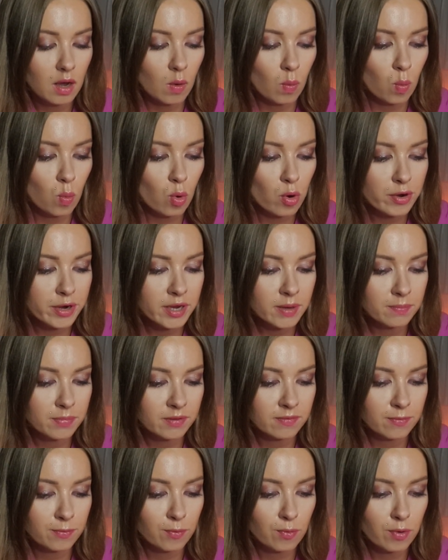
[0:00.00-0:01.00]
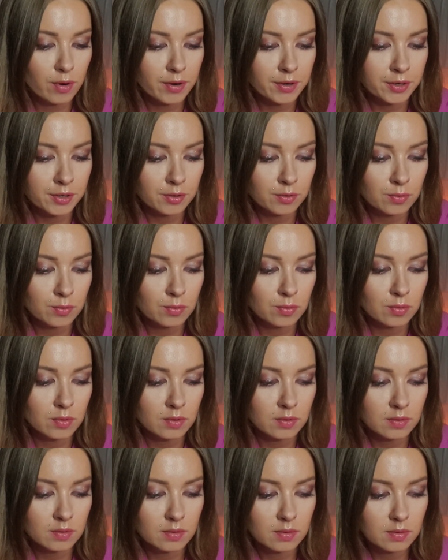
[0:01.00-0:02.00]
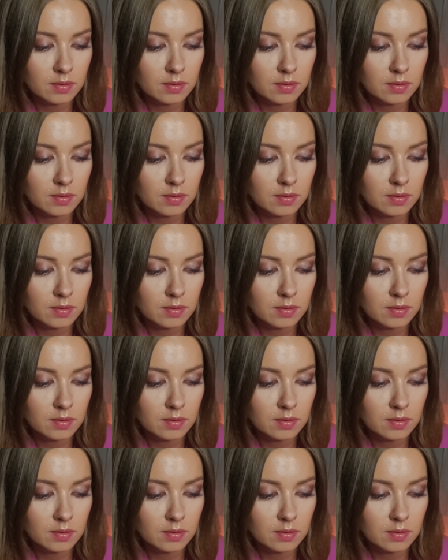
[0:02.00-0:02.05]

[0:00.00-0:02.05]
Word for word: A worry before you